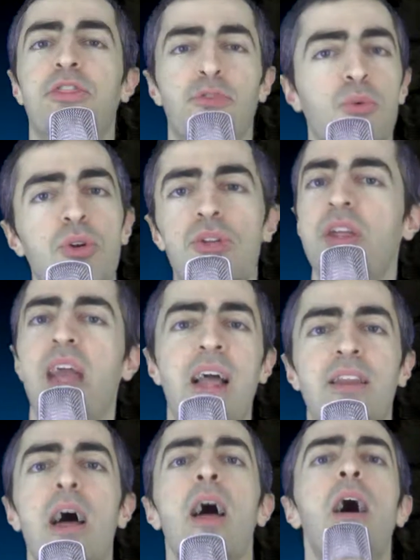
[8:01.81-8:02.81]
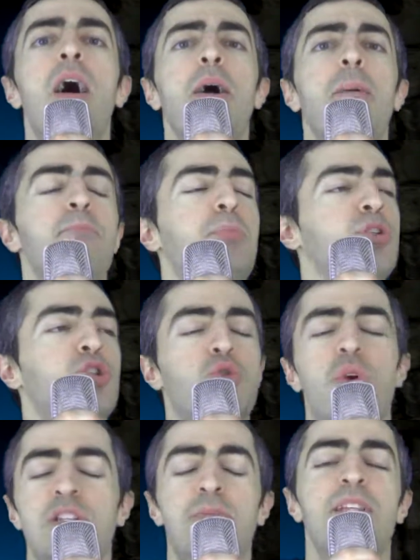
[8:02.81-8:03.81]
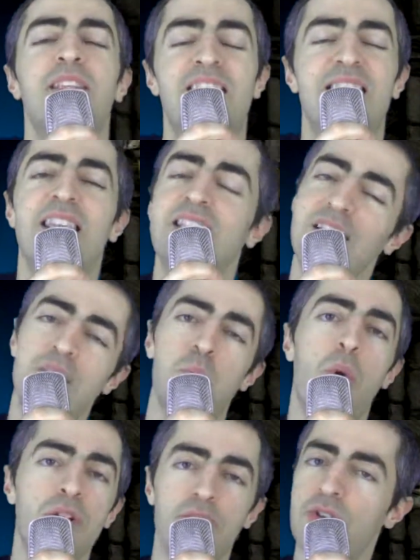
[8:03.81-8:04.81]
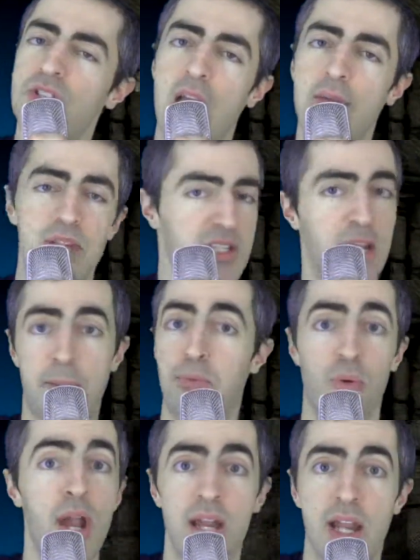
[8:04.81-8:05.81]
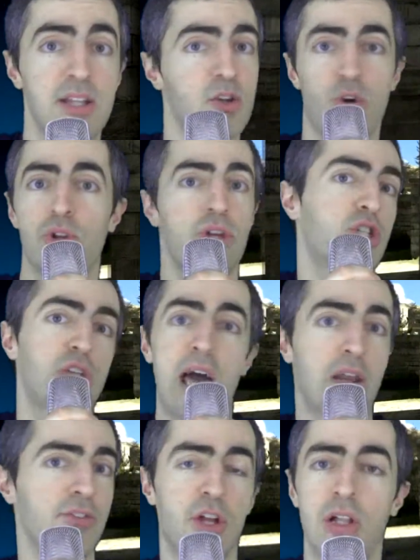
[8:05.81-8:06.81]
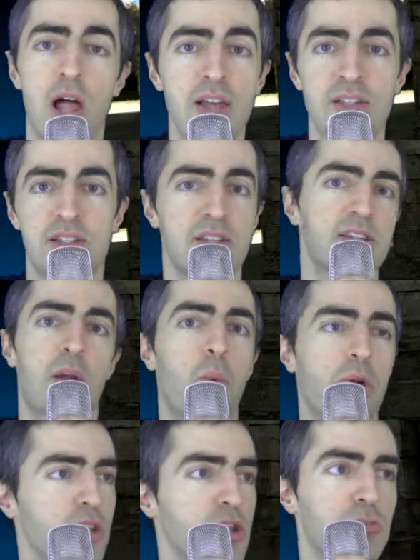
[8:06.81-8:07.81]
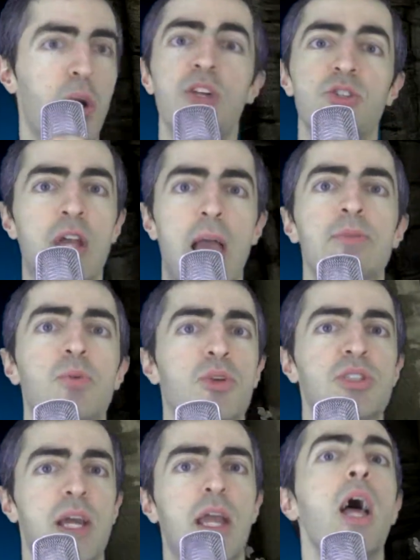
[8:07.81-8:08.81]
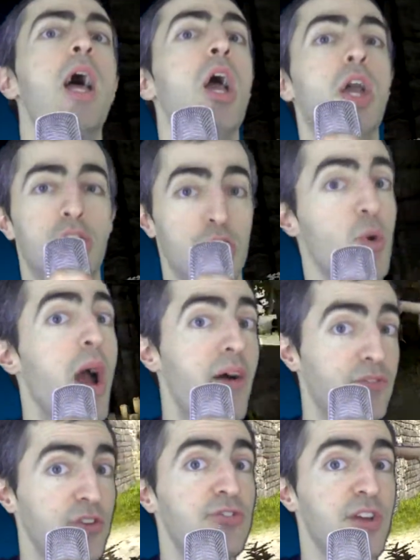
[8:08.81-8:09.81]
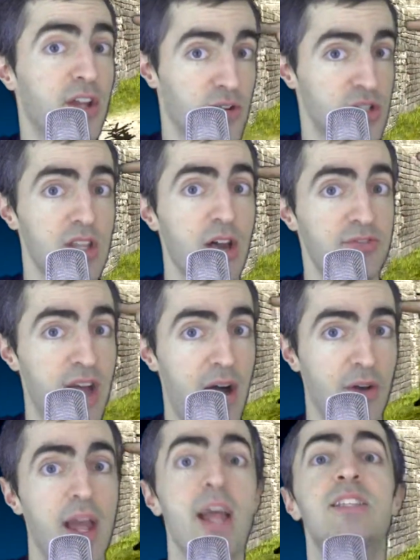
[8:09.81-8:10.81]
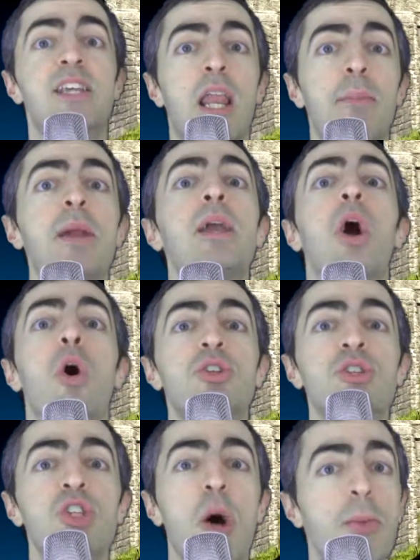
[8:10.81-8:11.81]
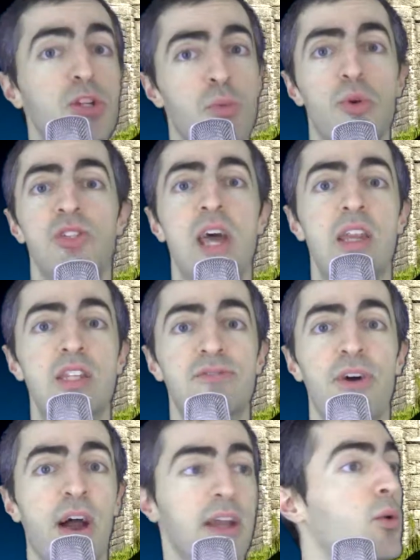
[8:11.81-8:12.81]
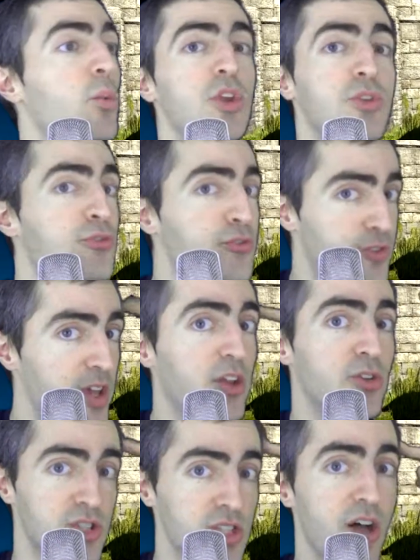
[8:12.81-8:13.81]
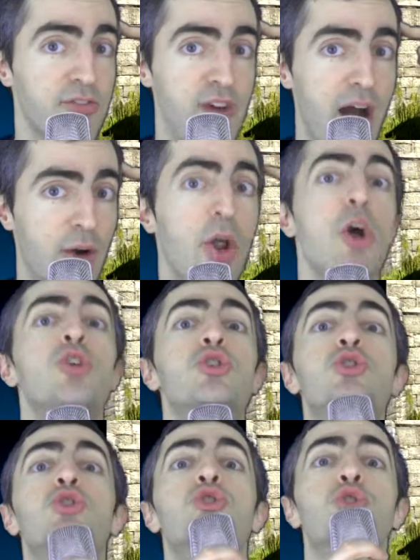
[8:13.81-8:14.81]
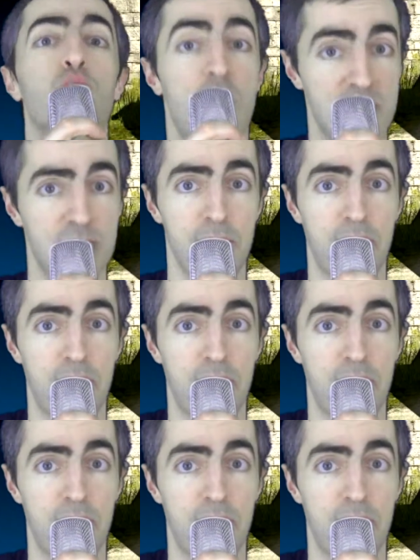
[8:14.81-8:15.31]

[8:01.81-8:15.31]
through to the end. But trust me, th- this is one of those games. It's like Braid, it's or like Shadow of the Colossus. It's like one of those puzzle games where it's like you have to figure stuff out. It's going to be so much more satisfying when you figure stuff out. Trust